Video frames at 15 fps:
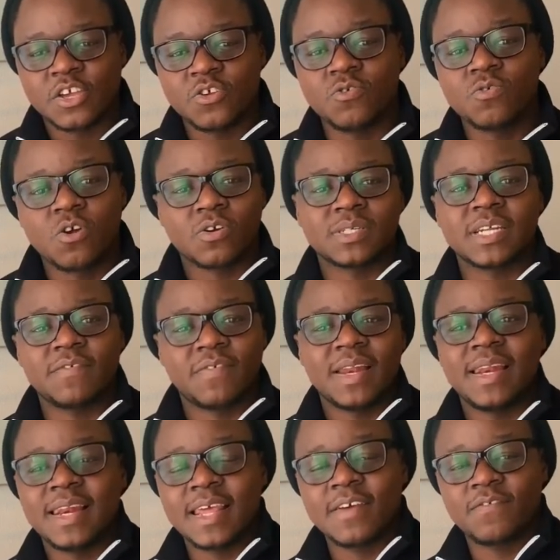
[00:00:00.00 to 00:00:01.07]
you don't
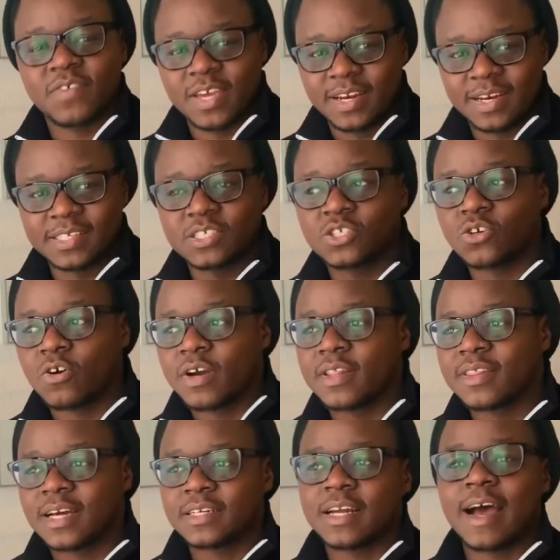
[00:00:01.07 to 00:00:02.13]
even live in, a story
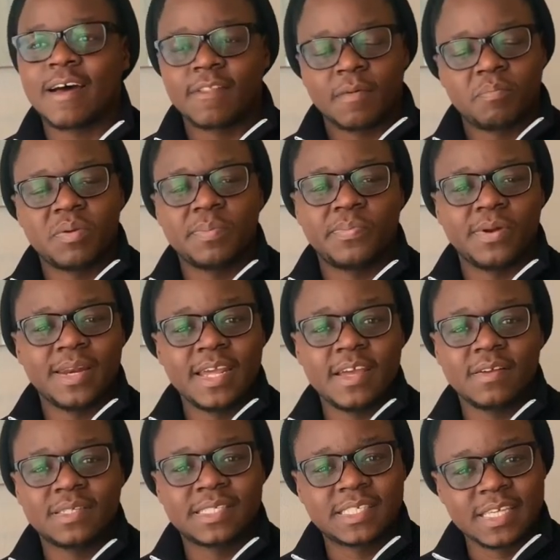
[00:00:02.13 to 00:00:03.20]
that other people
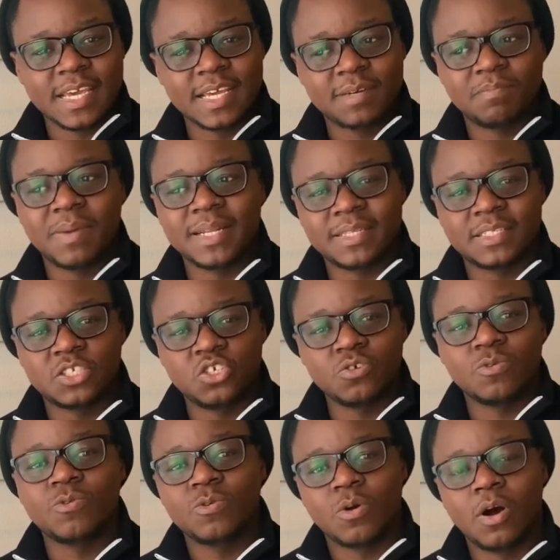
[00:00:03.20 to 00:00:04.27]
see it, but
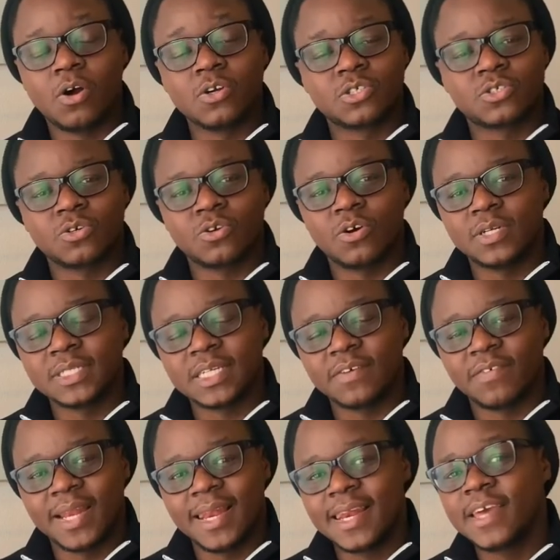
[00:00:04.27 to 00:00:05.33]
you also don't
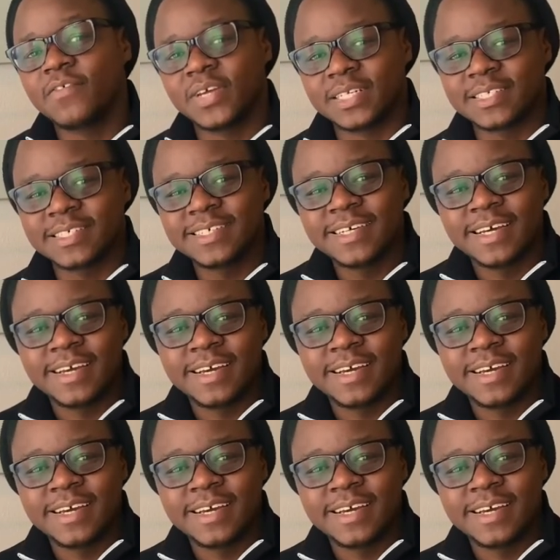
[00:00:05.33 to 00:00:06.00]
even live it.